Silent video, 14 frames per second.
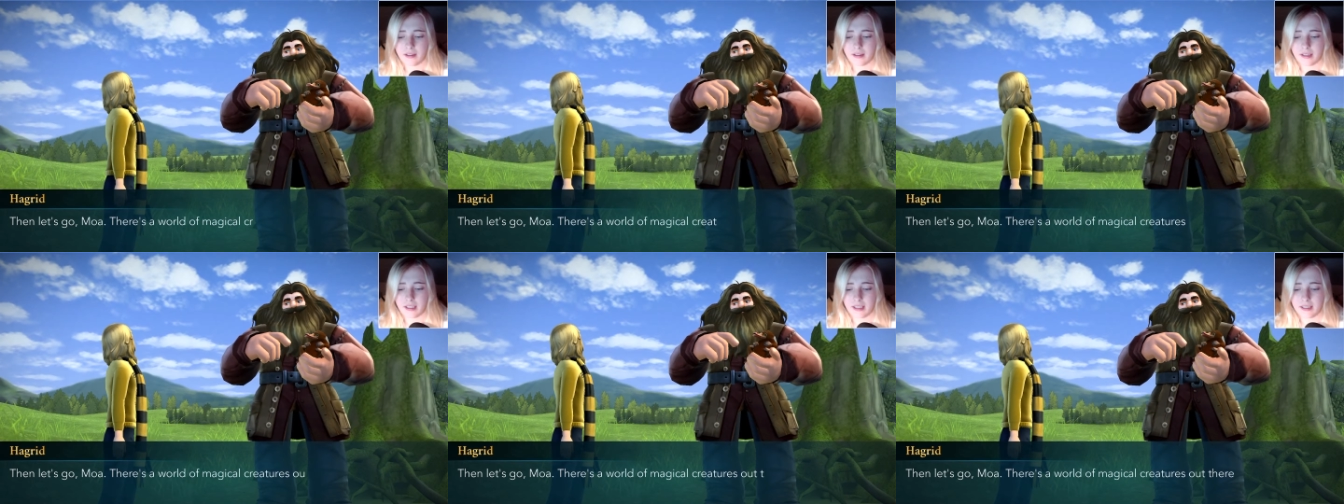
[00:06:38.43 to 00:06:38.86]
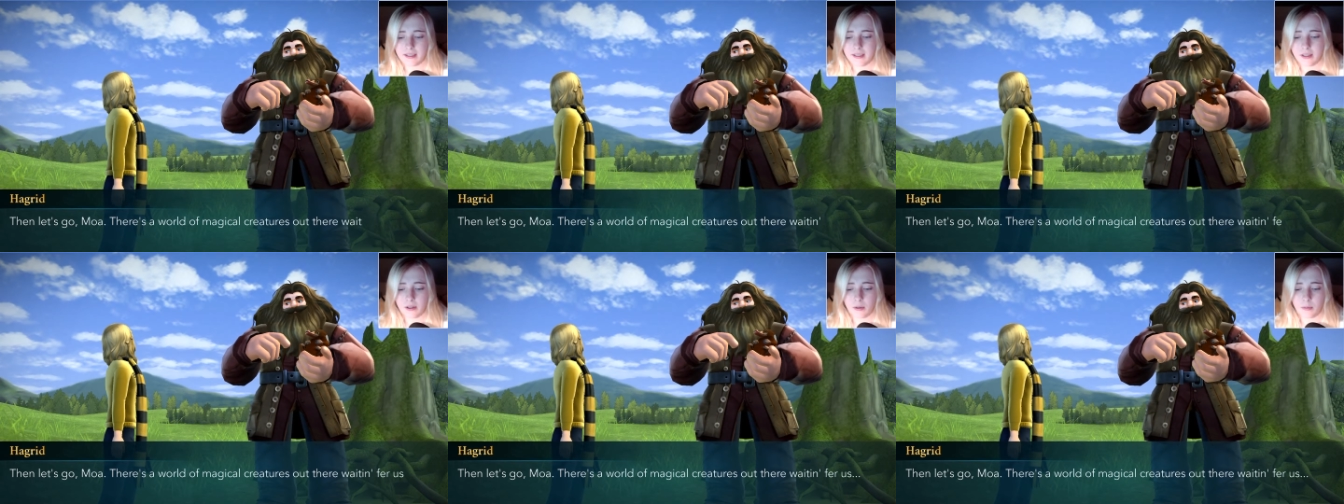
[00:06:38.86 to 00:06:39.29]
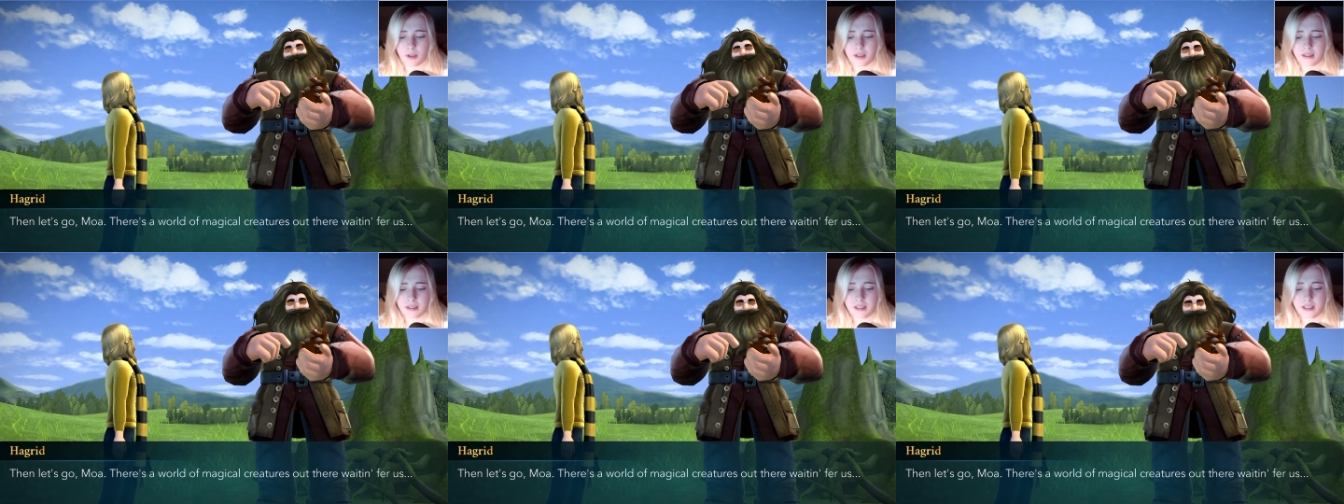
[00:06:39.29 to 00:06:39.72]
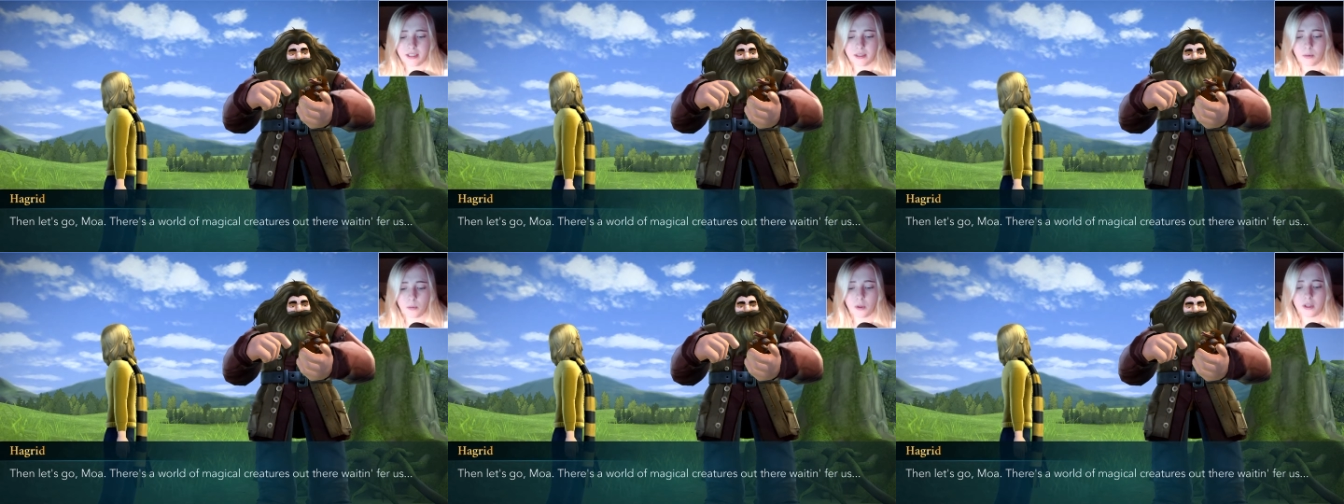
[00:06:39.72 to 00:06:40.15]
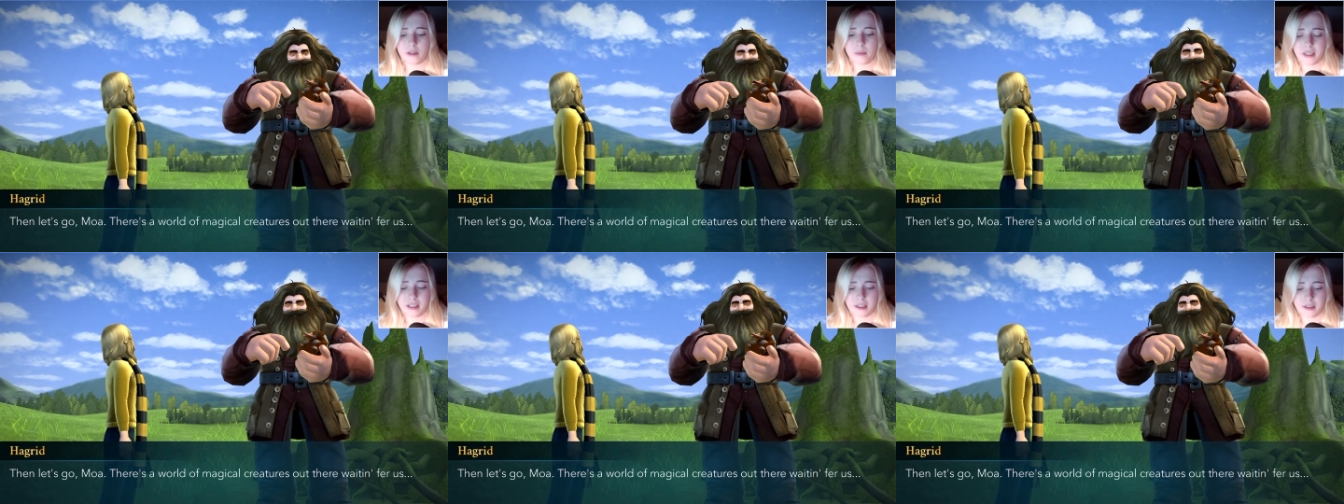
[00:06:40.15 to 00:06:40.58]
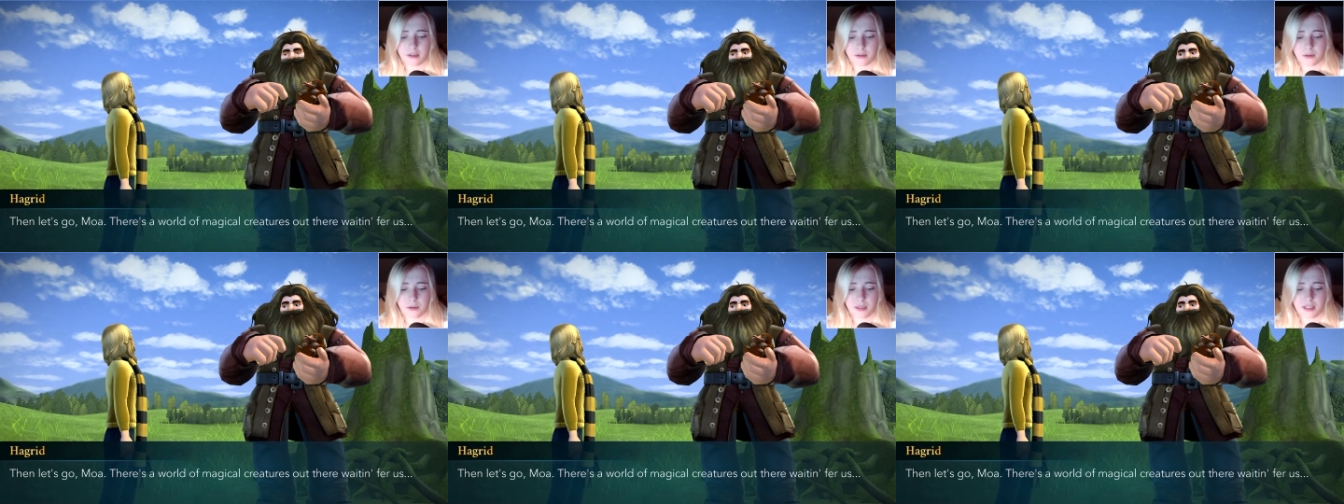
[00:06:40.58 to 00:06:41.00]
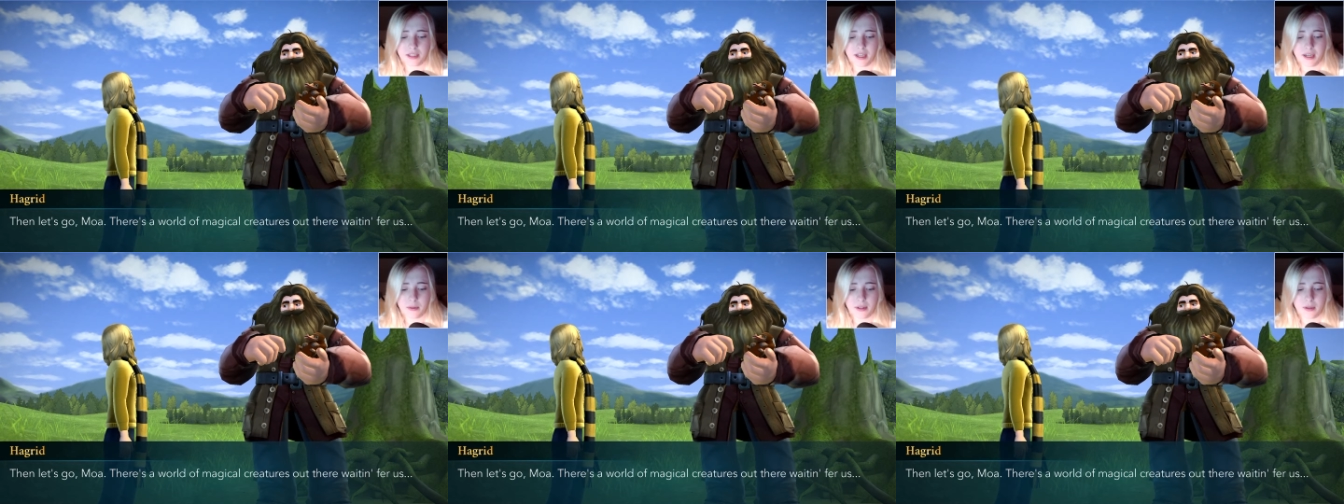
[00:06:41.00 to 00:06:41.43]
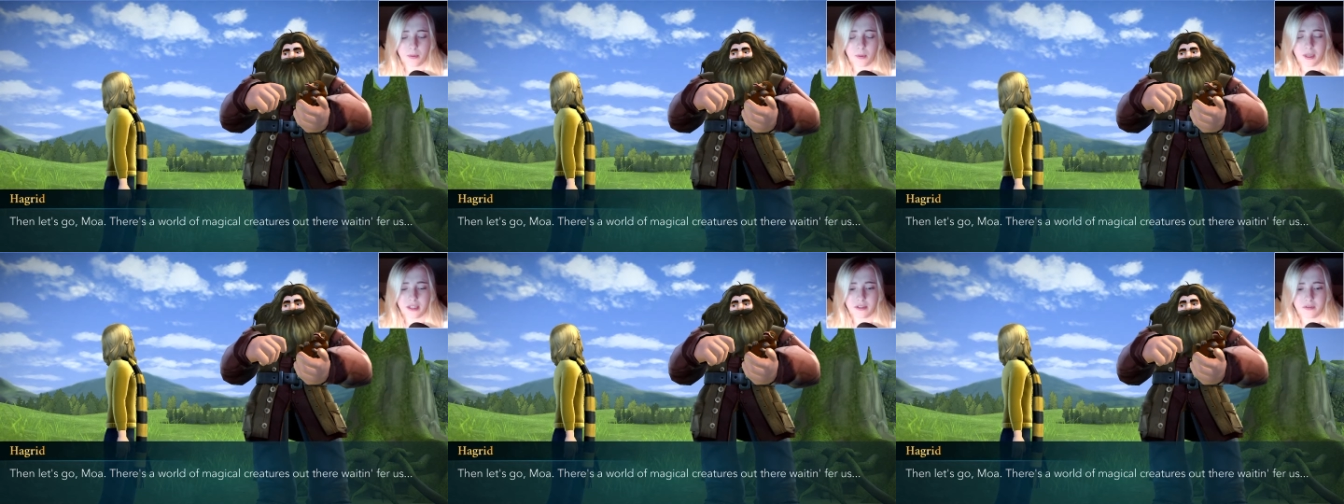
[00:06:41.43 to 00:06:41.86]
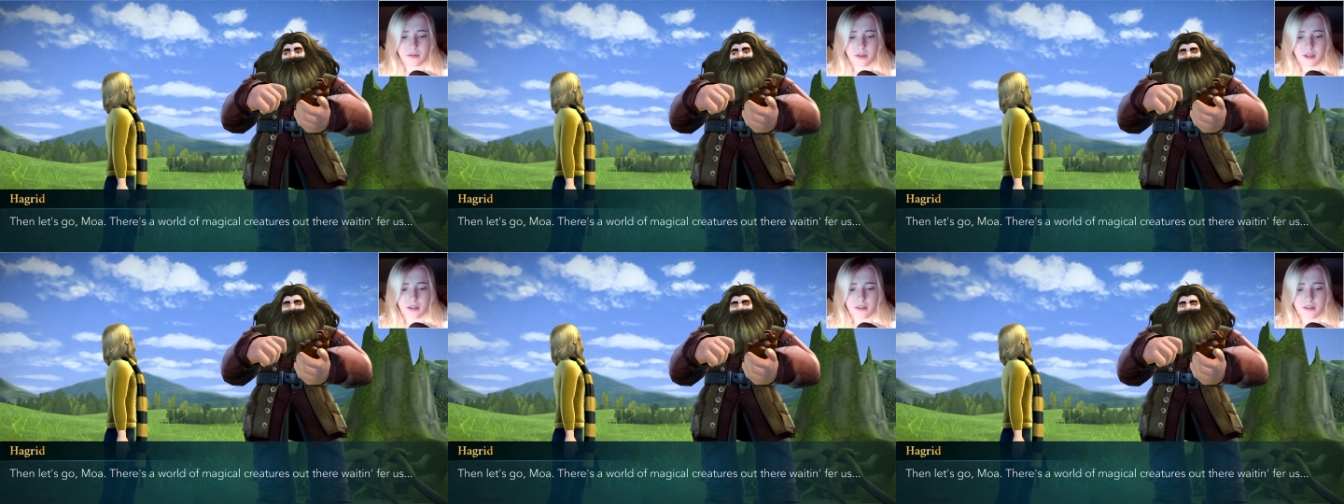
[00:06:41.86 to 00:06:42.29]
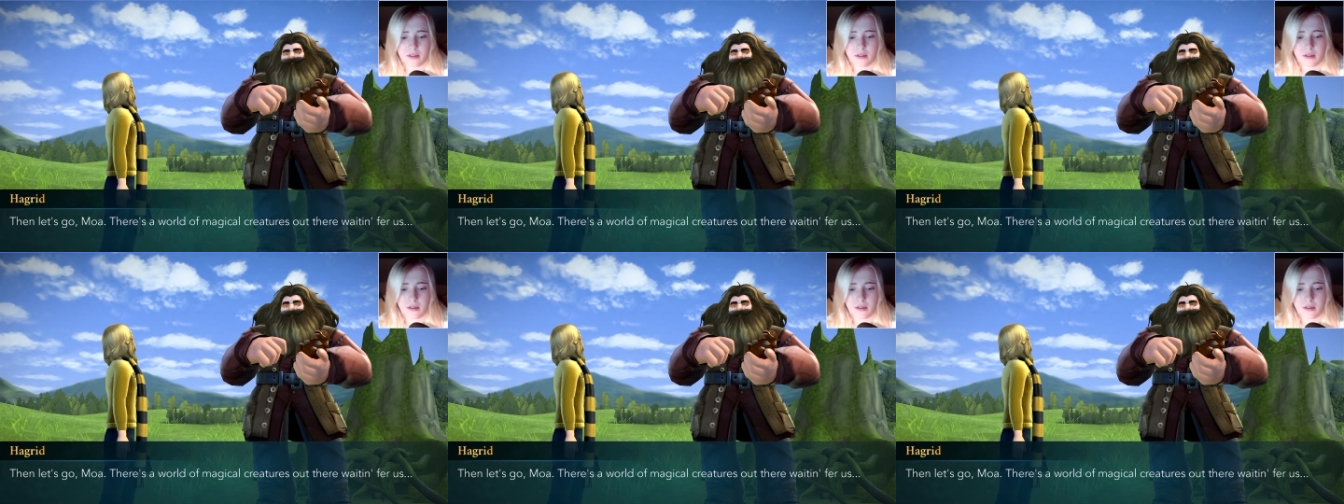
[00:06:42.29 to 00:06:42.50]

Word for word: Then let's go, Ma. There's a world of magical creatures out there waiting for us.